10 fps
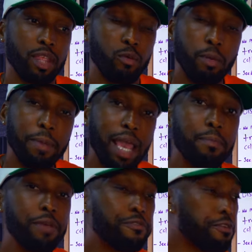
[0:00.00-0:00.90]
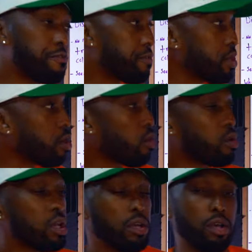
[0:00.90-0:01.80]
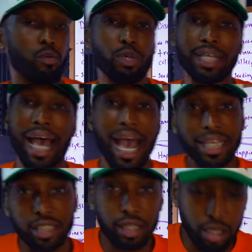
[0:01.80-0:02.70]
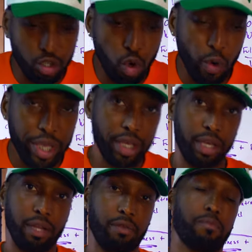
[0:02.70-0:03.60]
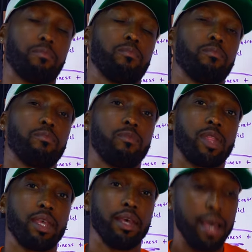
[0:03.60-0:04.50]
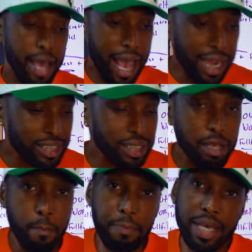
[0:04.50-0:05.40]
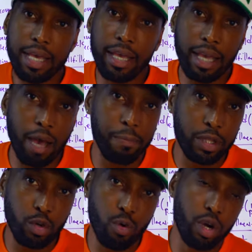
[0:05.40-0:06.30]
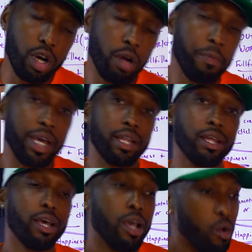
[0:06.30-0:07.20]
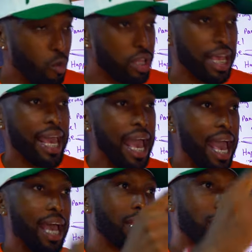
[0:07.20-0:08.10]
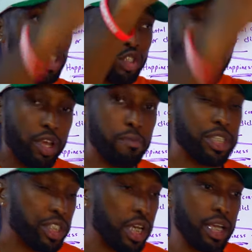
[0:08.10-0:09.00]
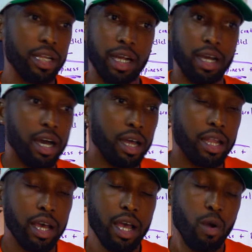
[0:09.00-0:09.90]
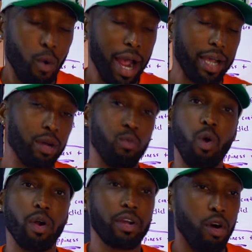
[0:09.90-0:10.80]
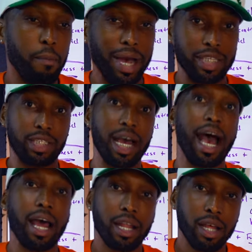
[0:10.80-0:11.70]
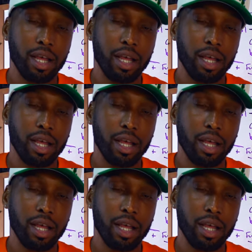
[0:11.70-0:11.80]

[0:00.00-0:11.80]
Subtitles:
What made me fulfilled was actually doing it. Actually being at Bethune-Cookman, where they had the shooting machine, the gun, where I could work on my shot,